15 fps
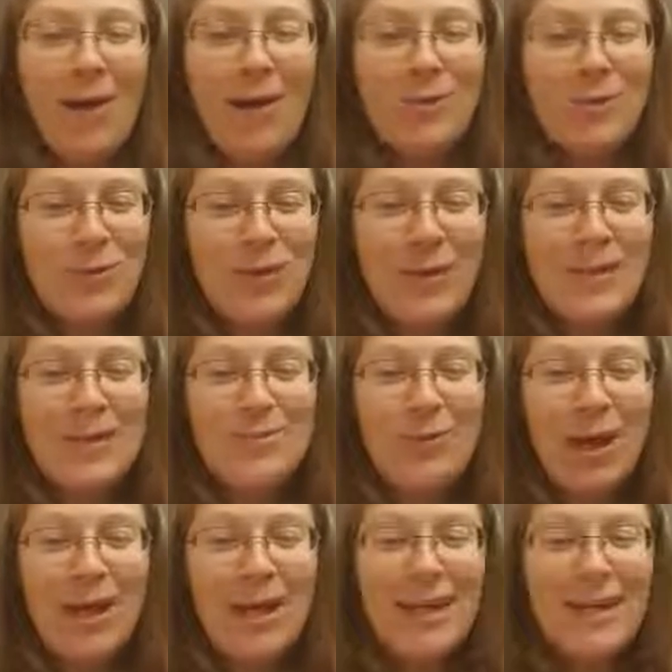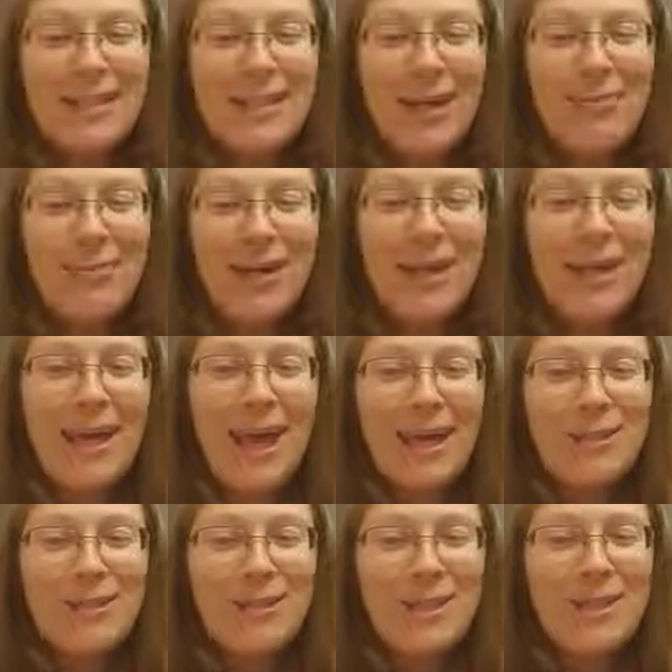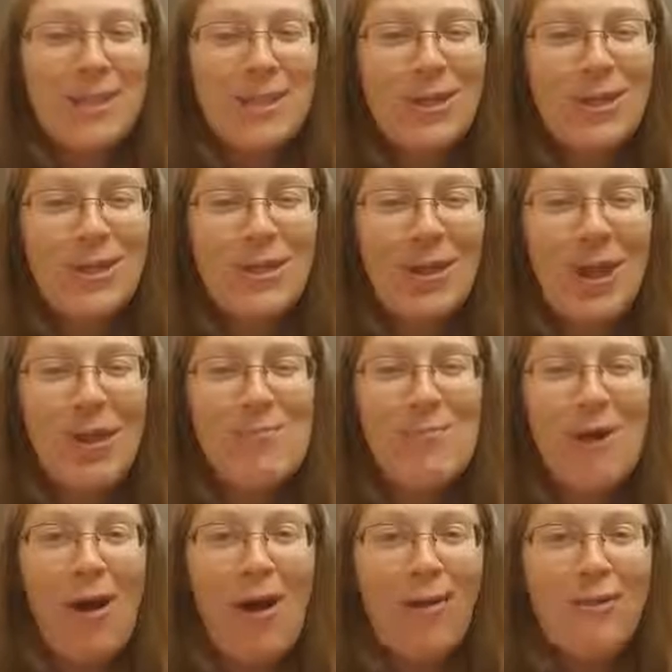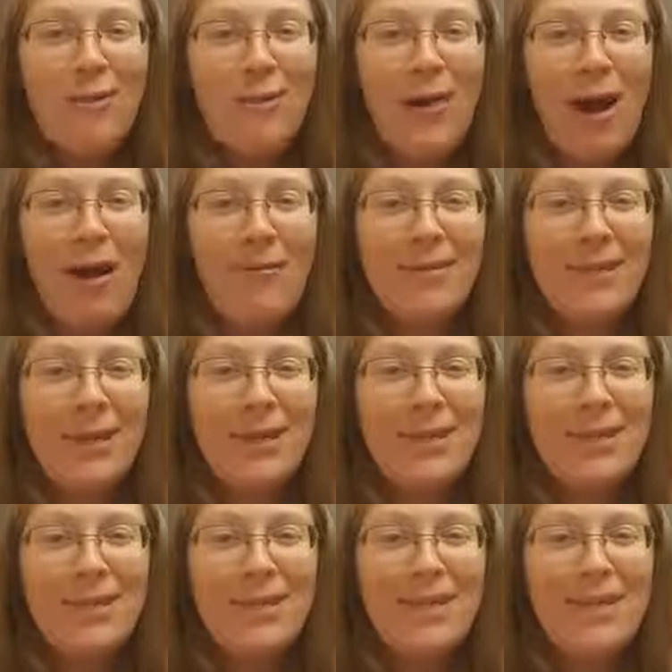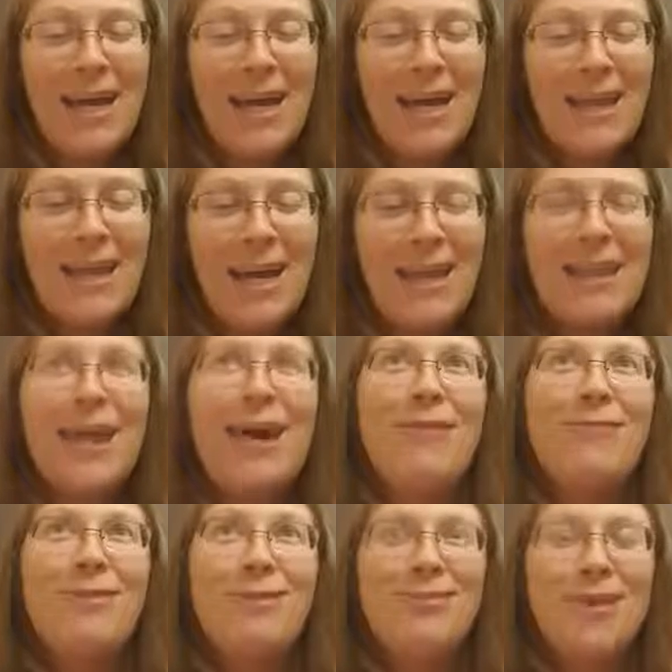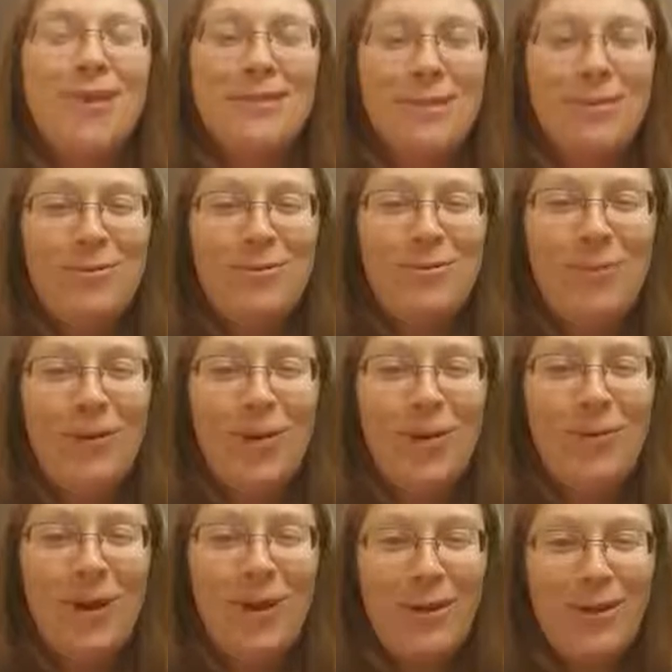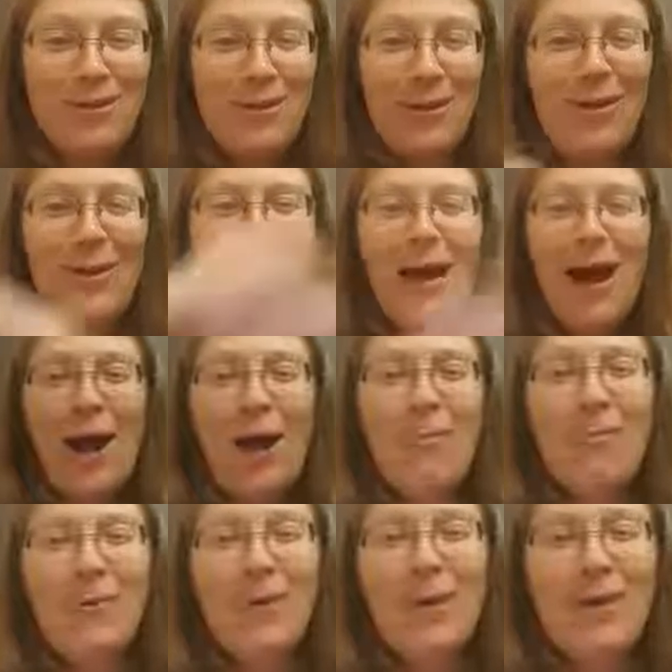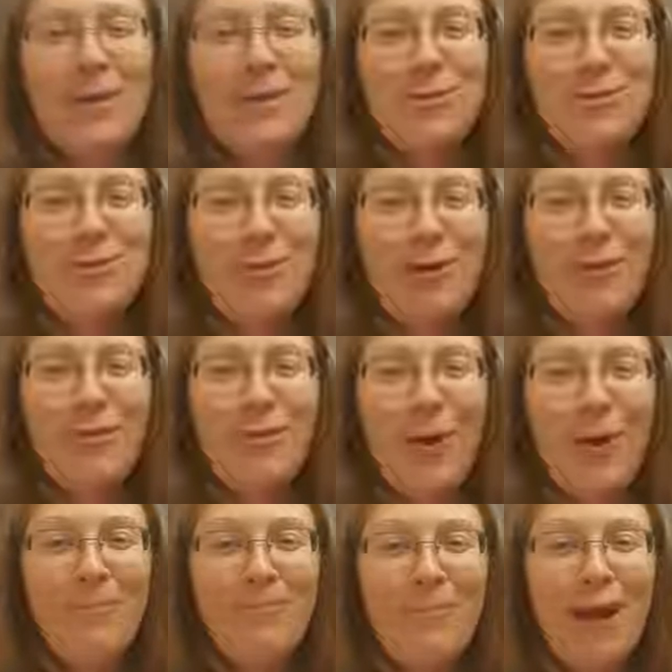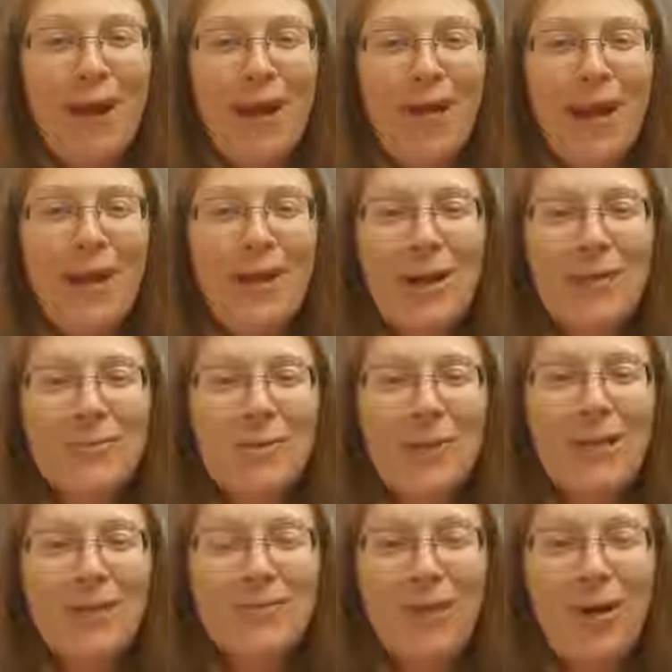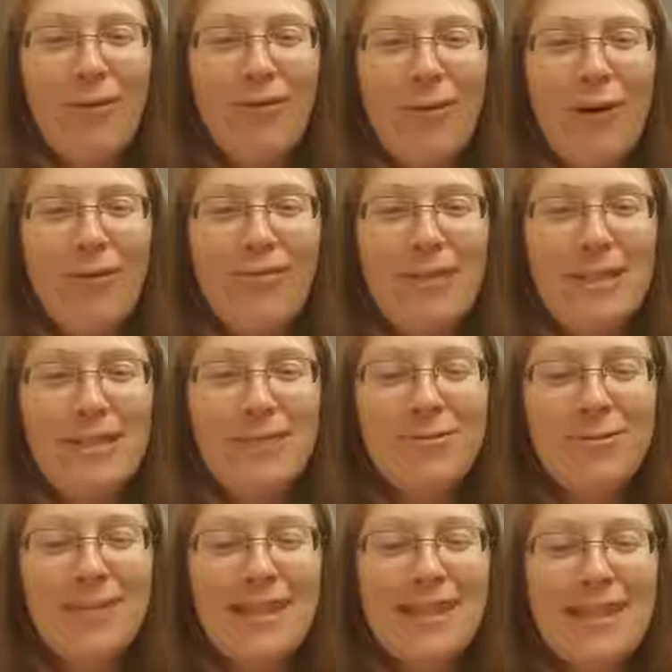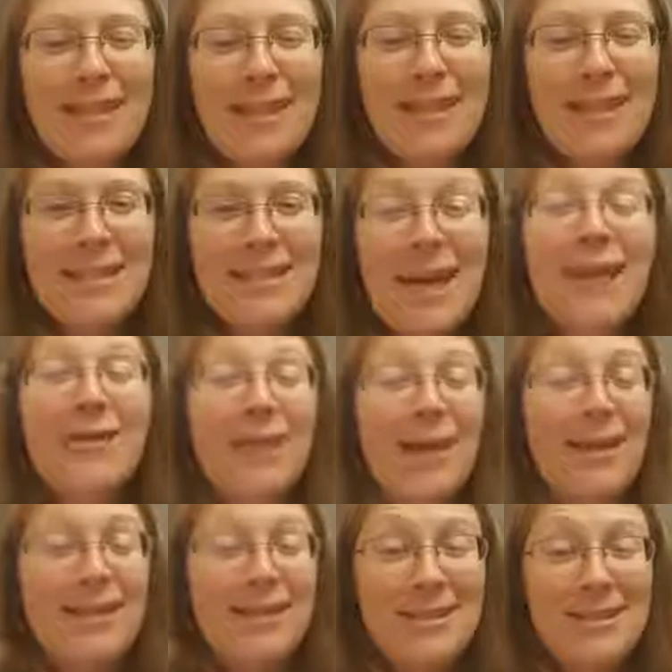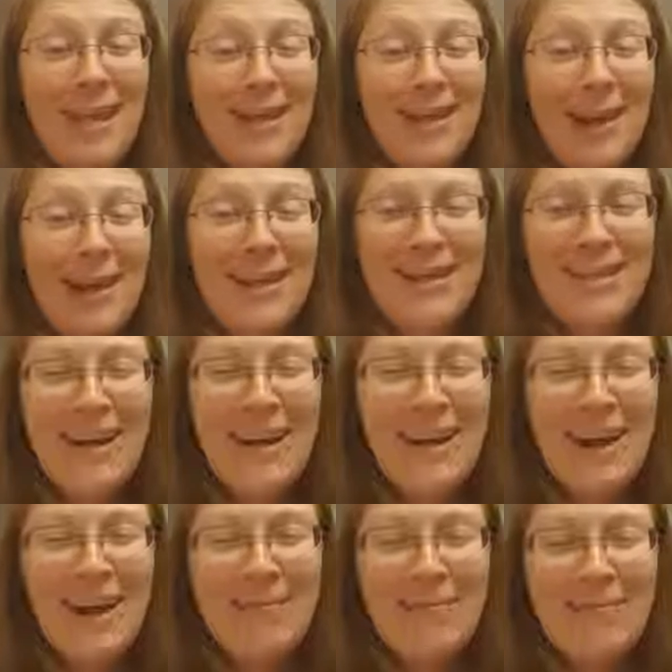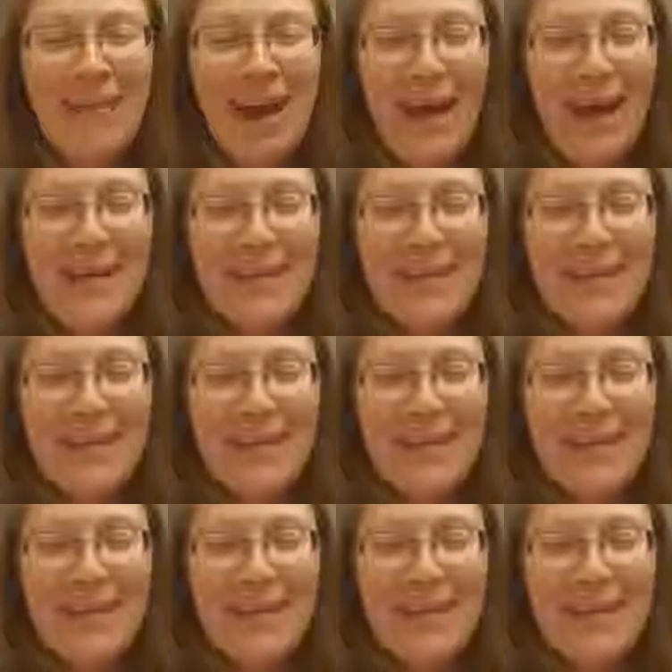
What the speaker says: Join us, Mary, Summer, and Kendra, too, and hope all of you are having a good night. I love this fall weather, so hope you all get to enjoy the fall. All right, come join us for our fall festival this Saturday. All right, bye.